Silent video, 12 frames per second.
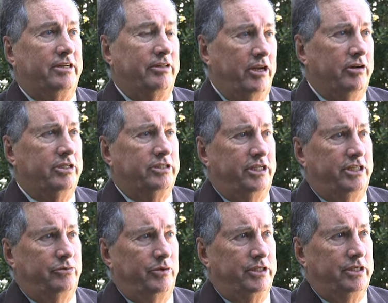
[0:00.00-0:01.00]
to their
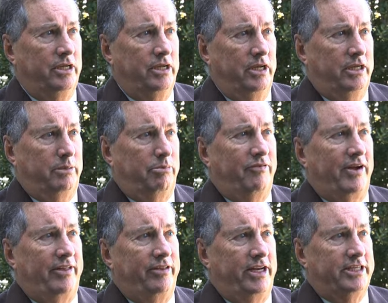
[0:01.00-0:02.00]
constituents to
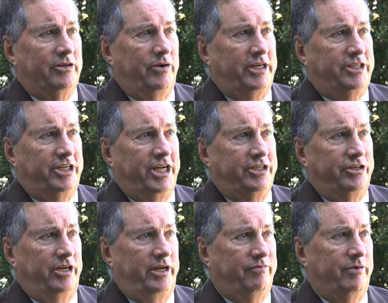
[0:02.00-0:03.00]
provide the necessary education
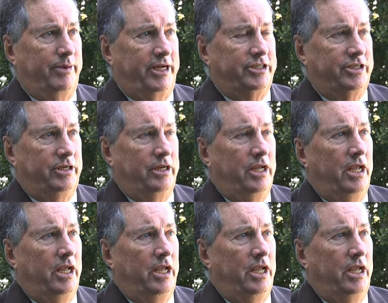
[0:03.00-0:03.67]
and information.